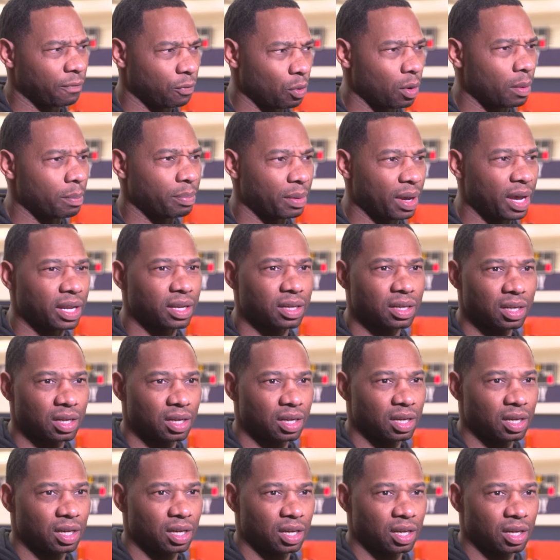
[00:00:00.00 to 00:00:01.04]
for a bit
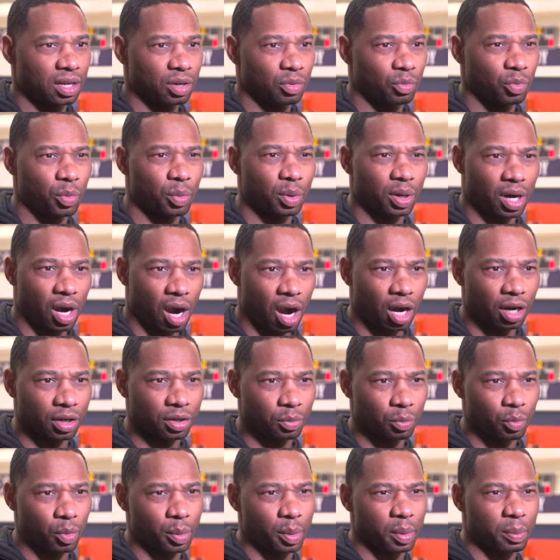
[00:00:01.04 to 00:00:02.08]
we were guarding
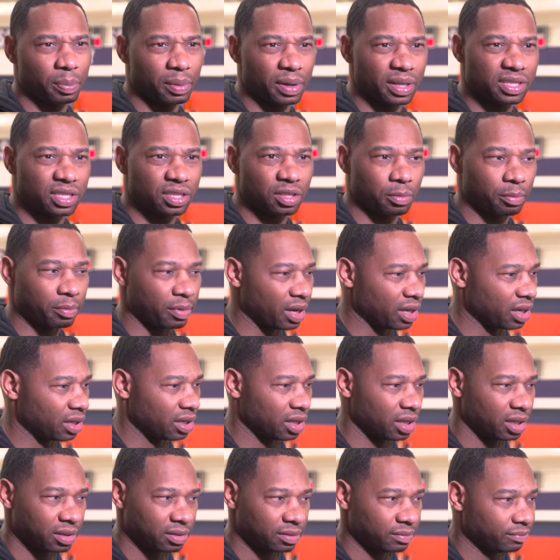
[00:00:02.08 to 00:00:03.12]
them, we were blitzing them, but
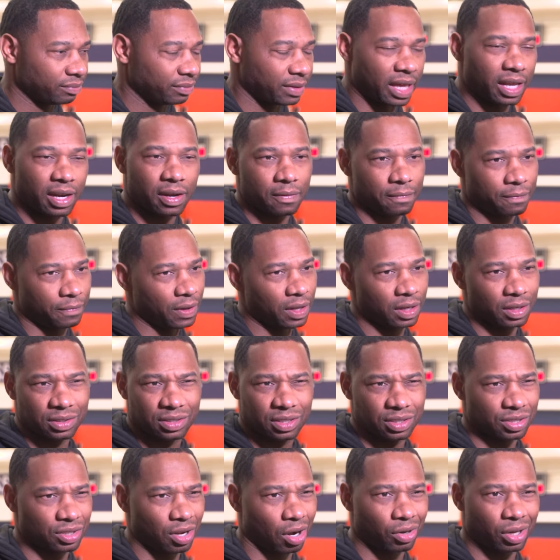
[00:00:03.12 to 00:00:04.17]
they didn't feel
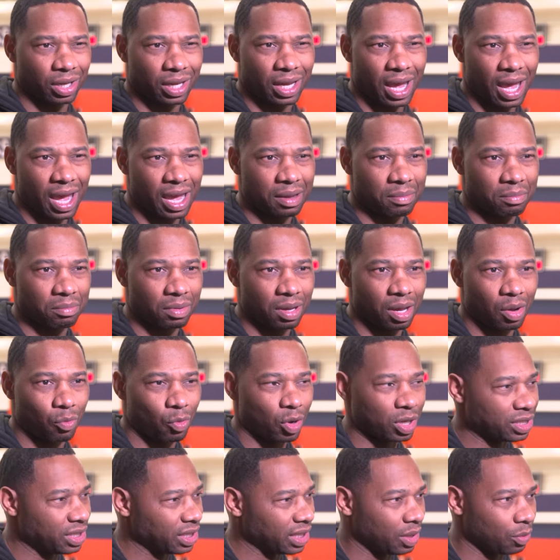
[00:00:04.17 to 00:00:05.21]
us to start the game. And
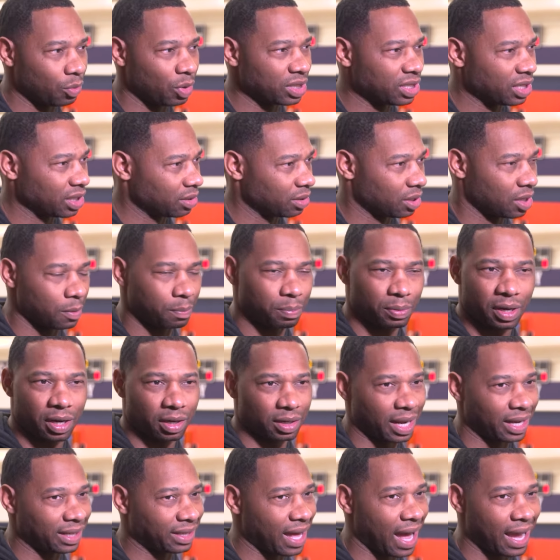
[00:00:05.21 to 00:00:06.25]
once he, once a good
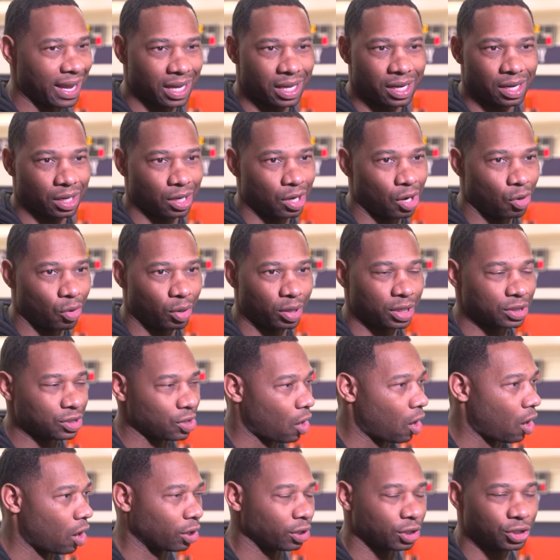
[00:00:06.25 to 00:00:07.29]
player like that get it going, it's
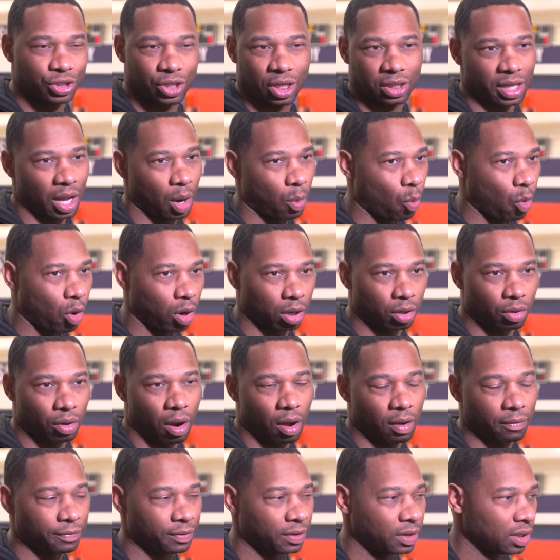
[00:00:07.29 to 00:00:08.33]
hard to shut that water
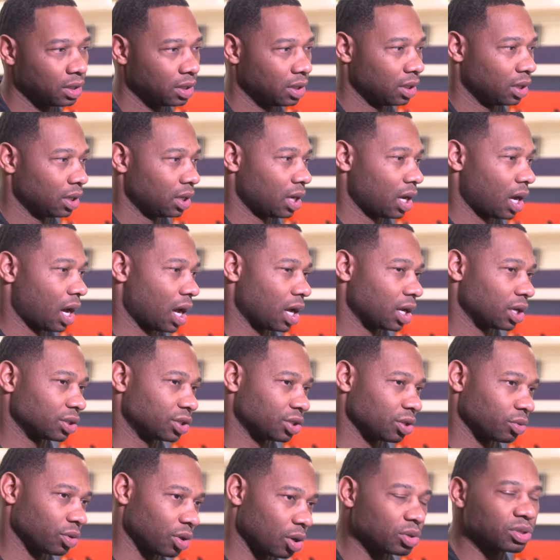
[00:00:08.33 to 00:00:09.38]
off. Uh,
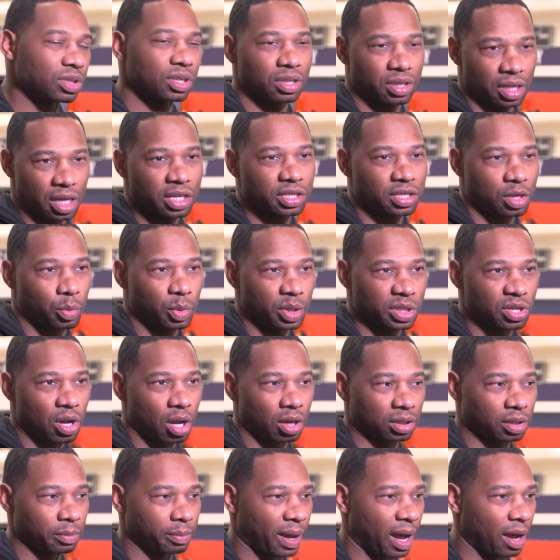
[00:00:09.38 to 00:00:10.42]
so those are the things that we
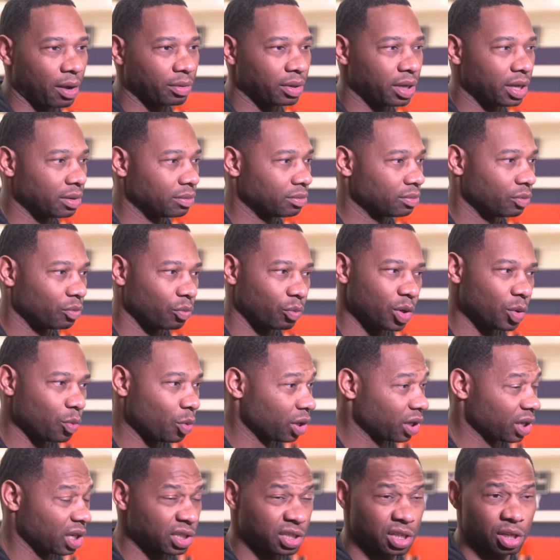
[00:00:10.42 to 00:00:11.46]
talked about, and we
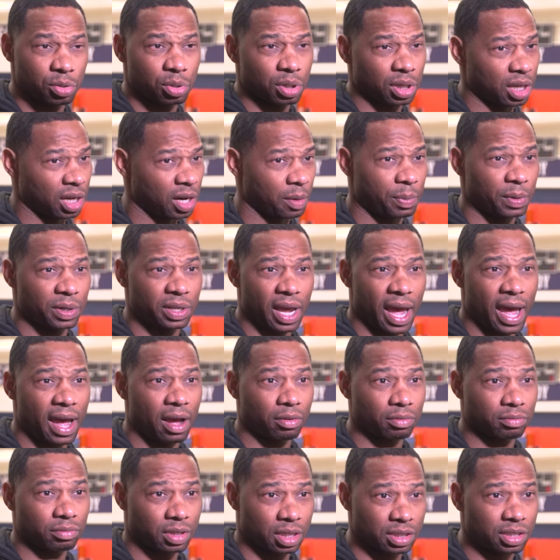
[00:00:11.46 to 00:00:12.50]
want to continue to get up and
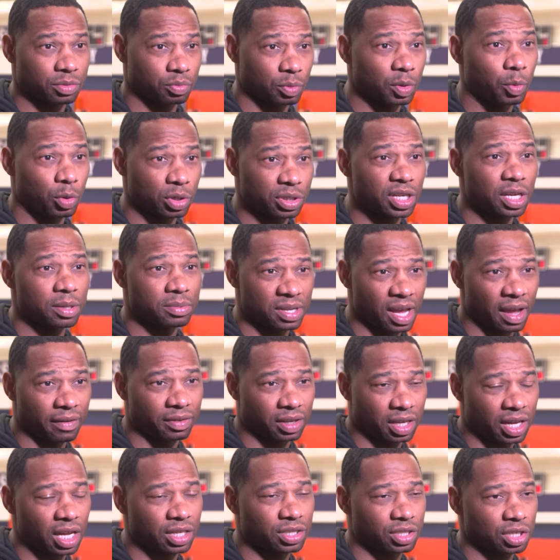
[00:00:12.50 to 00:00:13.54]
down because we want teams to have
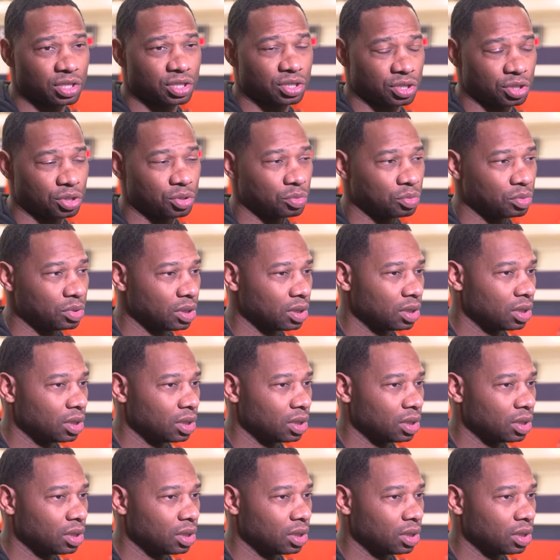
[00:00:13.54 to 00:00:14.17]
to catch us too.